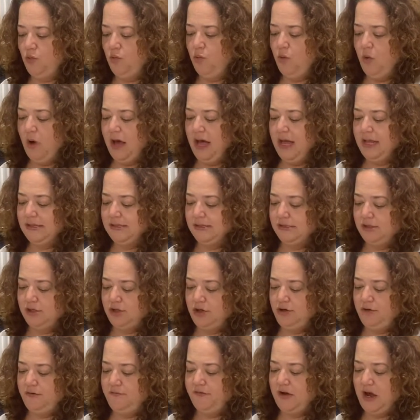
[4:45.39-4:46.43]
Once
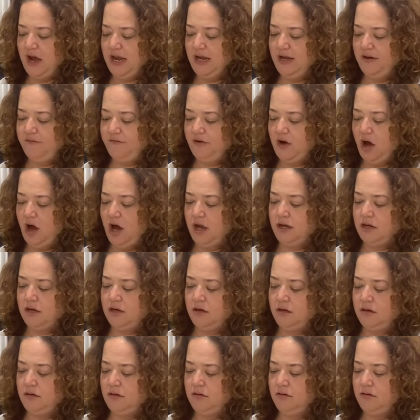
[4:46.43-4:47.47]
you've kind of
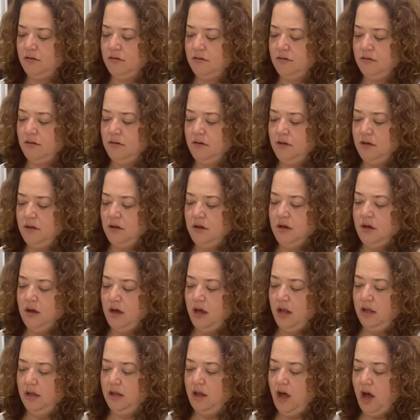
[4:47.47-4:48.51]
gotten
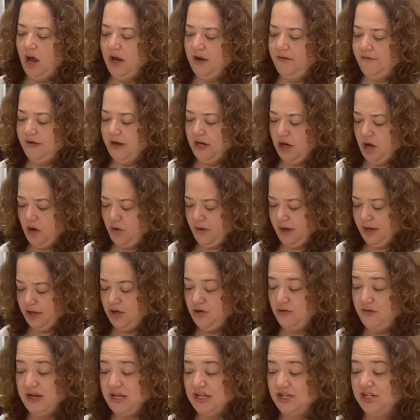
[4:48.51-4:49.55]
a lot of it going,
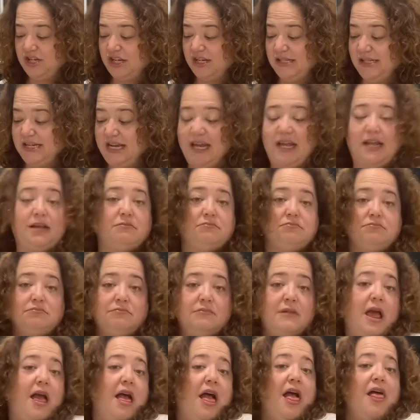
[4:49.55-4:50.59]
you can just hit
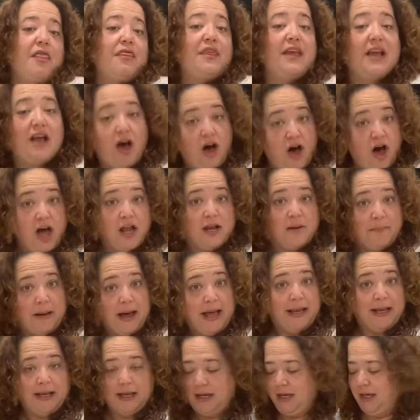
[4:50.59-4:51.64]
the on
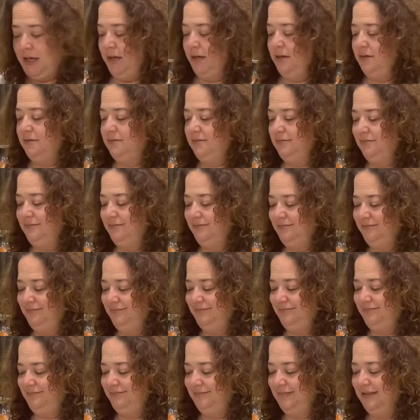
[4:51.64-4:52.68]
button.
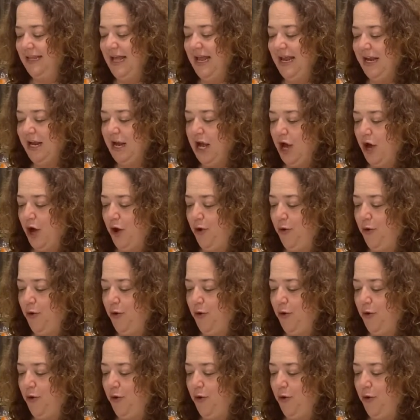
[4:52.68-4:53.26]
Let it go.